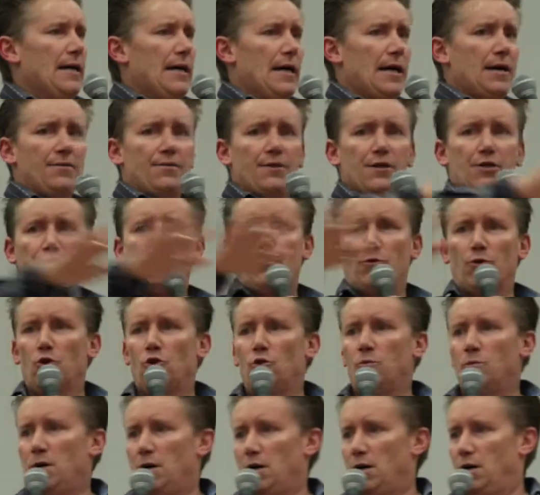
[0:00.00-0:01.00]
in this
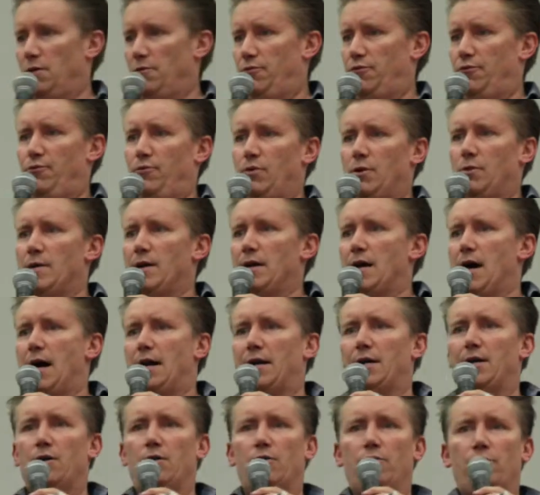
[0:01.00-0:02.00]
room of, what do we
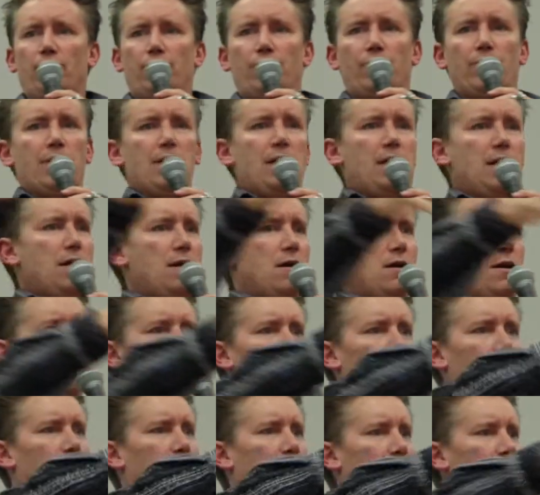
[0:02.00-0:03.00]
got here,
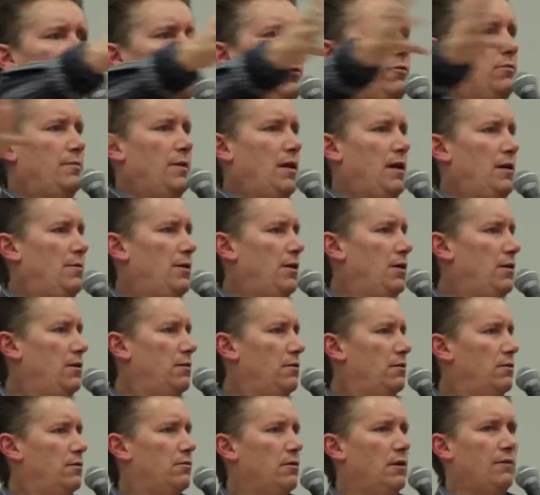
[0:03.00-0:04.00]
300 people maybe,
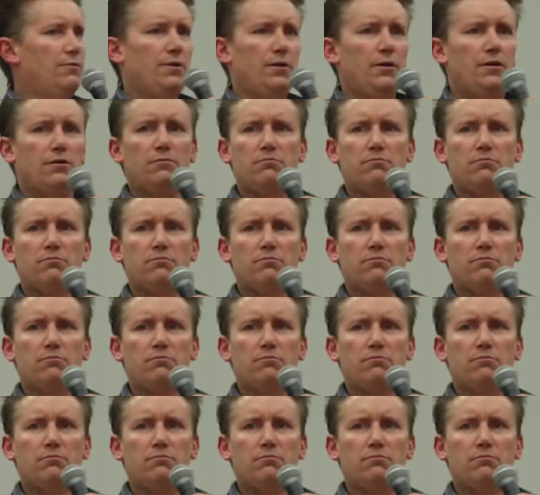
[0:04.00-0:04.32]
roughly?